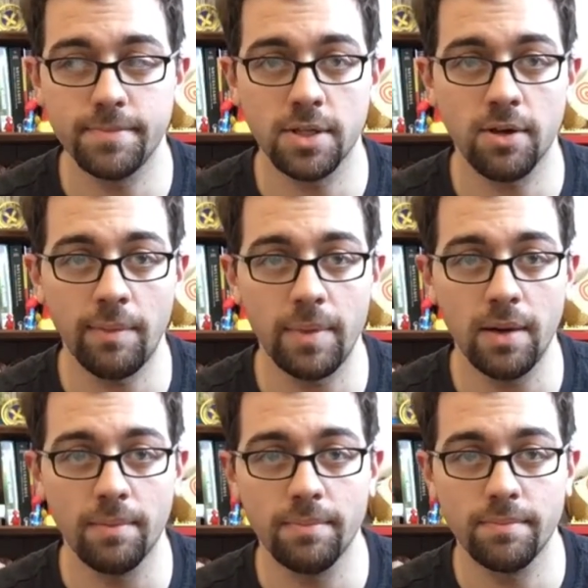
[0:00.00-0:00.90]
So I've
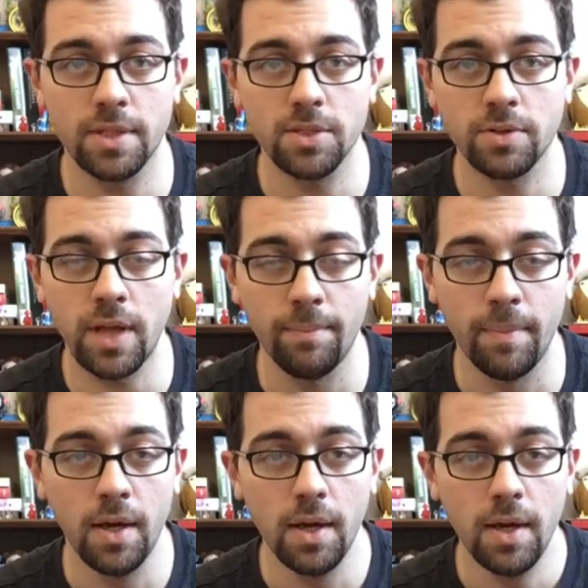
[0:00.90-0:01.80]
been up this whole
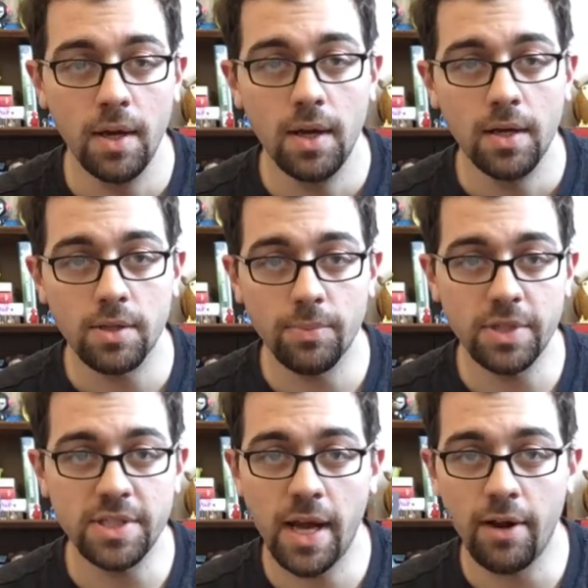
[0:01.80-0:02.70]
time. So I'm
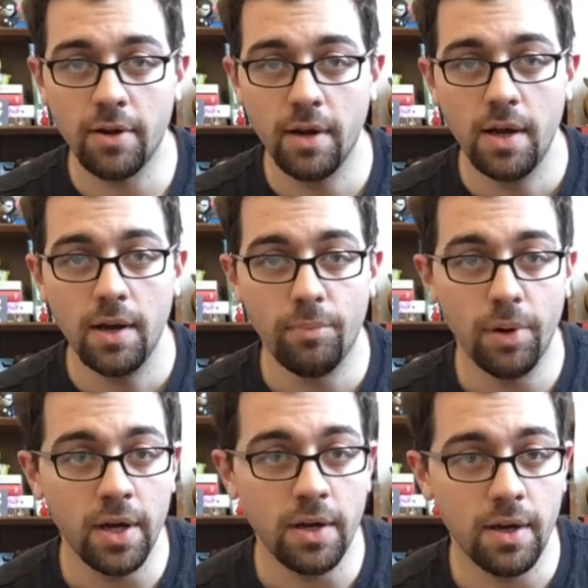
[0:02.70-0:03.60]
pretty tired,
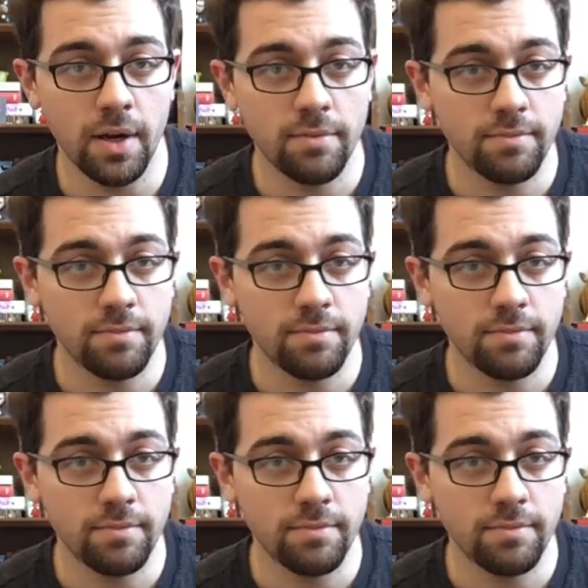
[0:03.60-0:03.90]
but